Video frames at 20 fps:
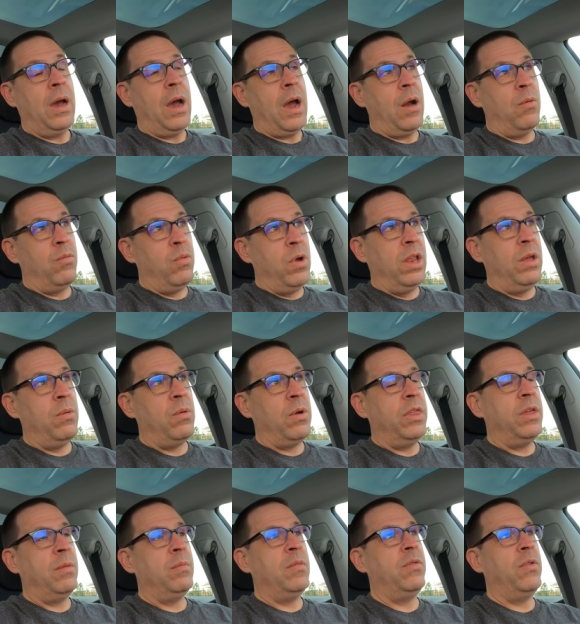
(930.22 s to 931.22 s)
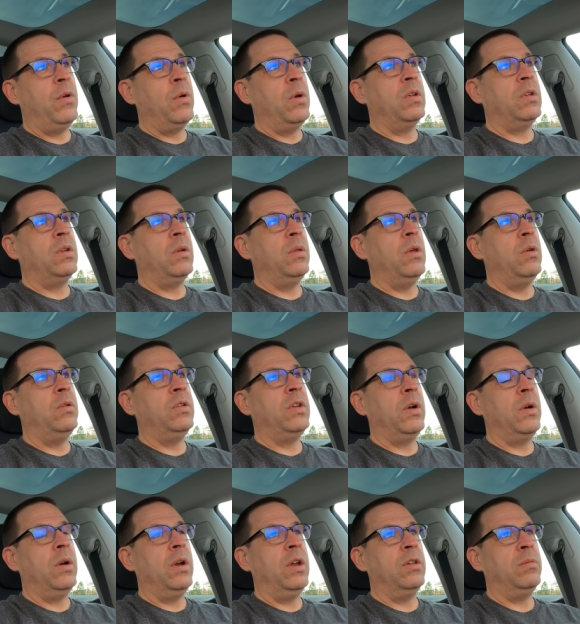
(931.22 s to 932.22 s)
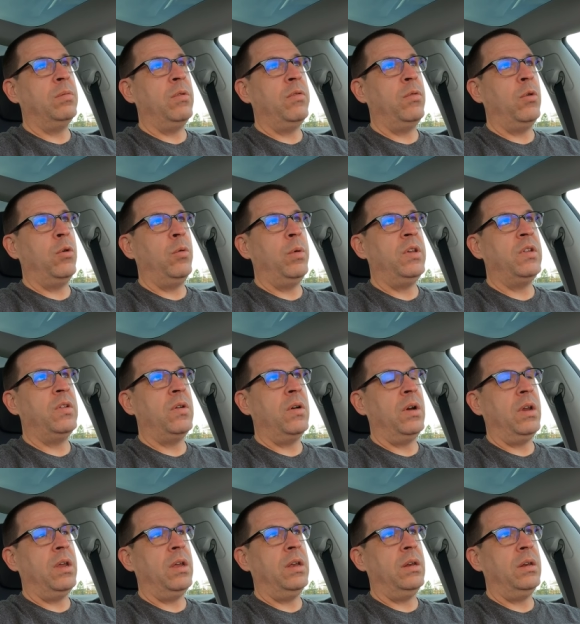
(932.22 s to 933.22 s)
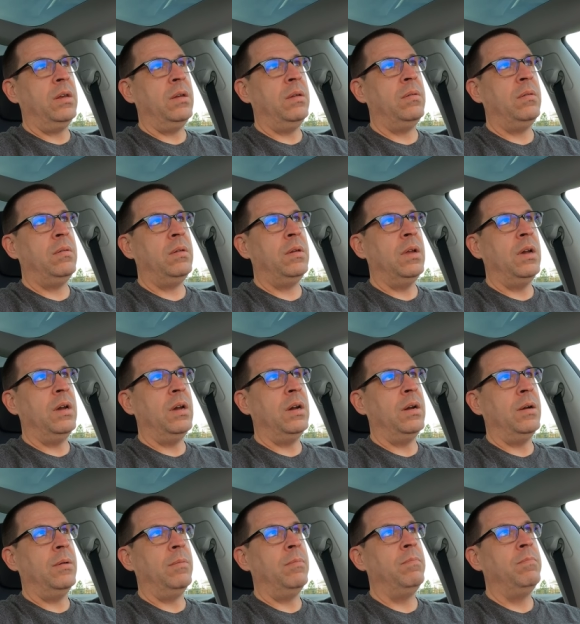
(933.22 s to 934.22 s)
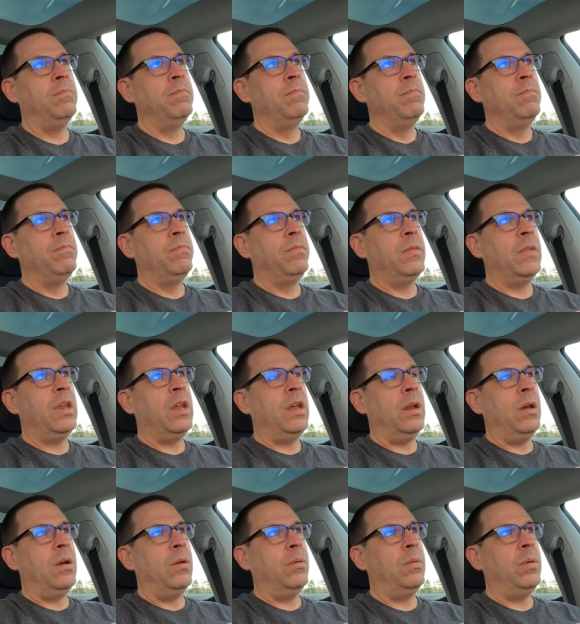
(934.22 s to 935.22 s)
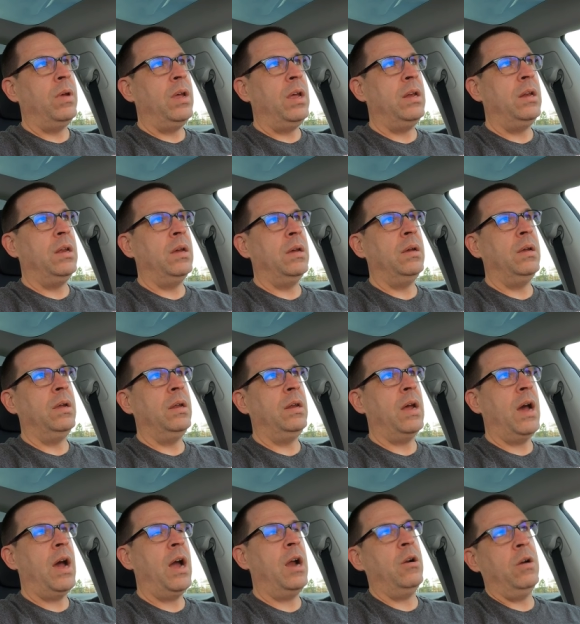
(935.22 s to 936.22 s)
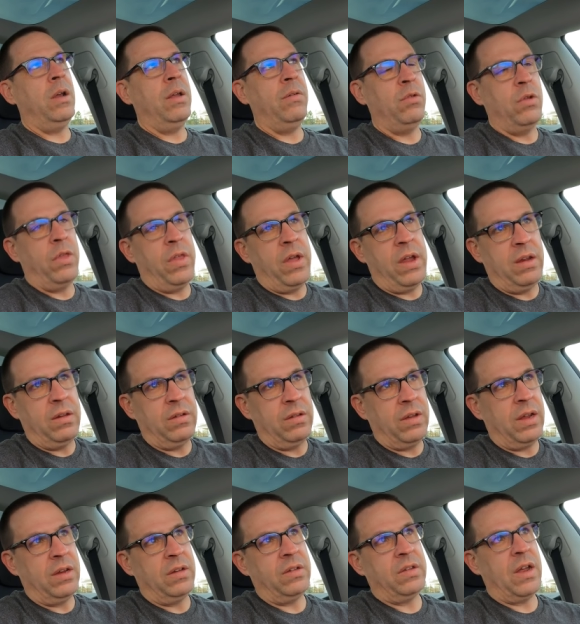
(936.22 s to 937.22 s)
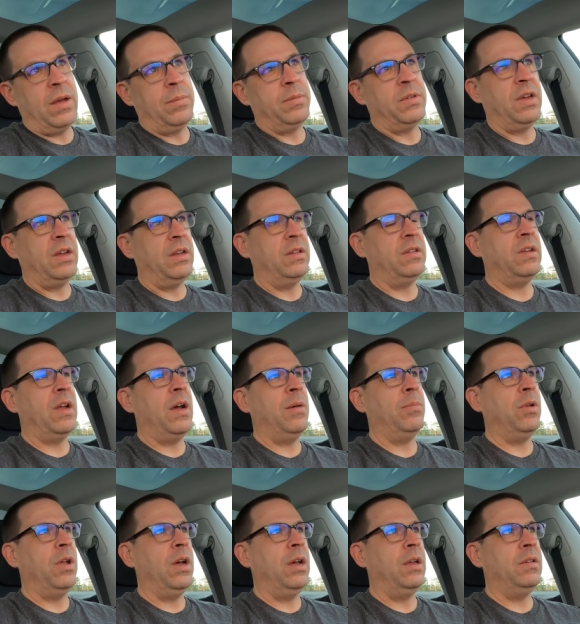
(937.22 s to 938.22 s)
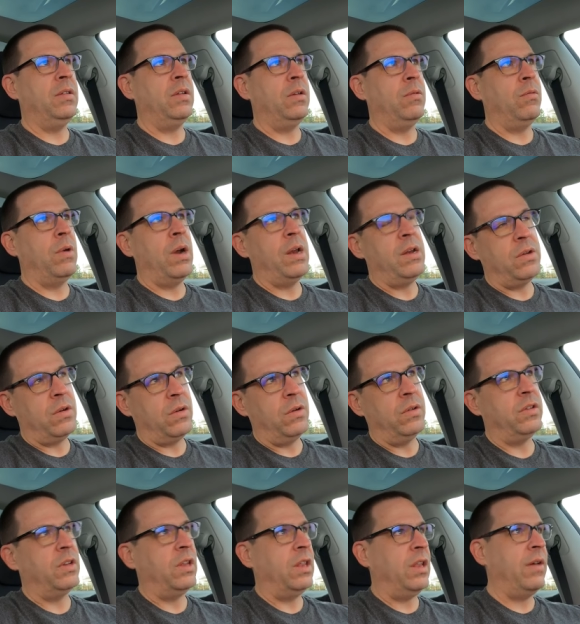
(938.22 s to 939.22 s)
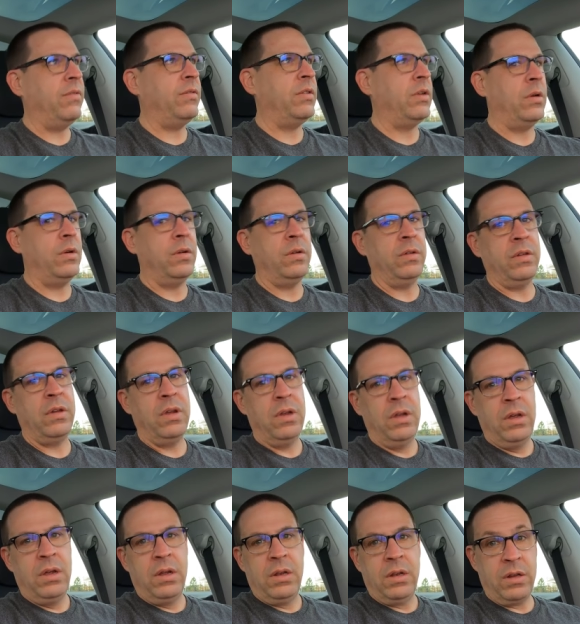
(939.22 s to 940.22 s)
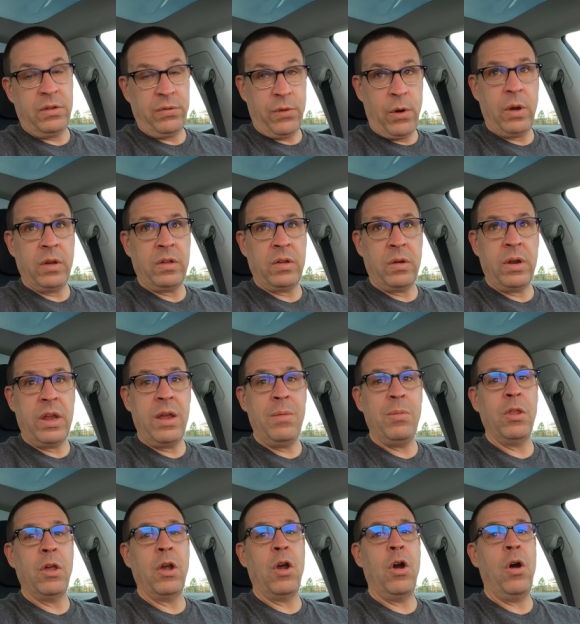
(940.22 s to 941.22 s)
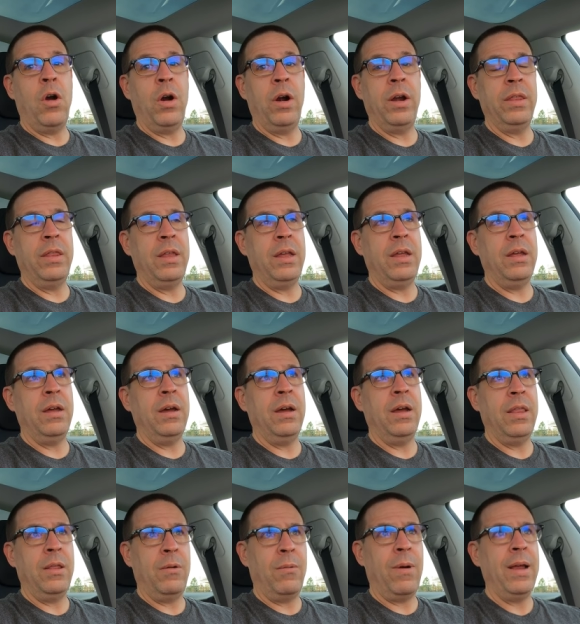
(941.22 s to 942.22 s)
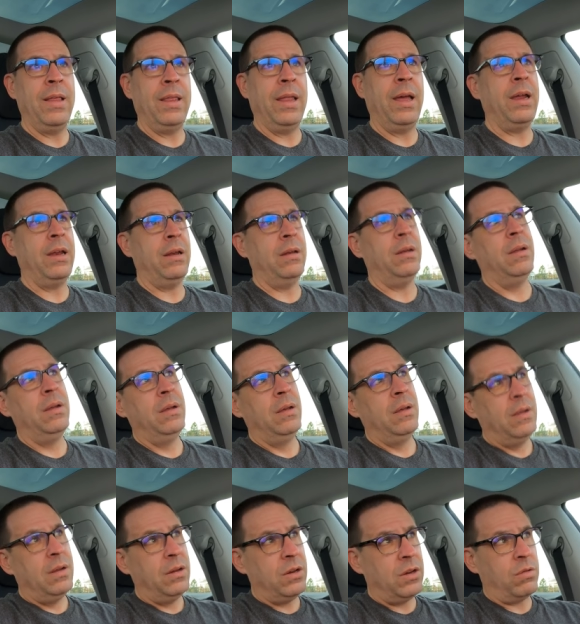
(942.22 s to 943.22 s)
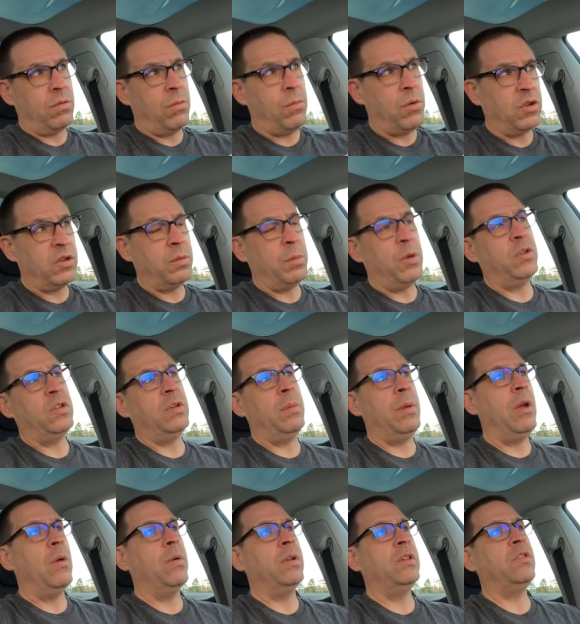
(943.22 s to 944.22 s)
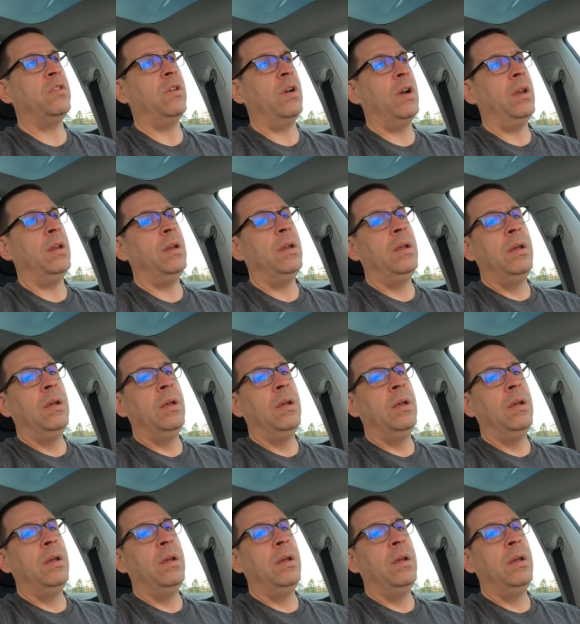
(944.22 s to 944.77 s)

I really want them to focus on those areas before we start getting uh, you know into into higher level things like stop signs lights, and right turns and left turns let's focus on keeping the car in the uh, in the right lane just when we're supposed to be going straight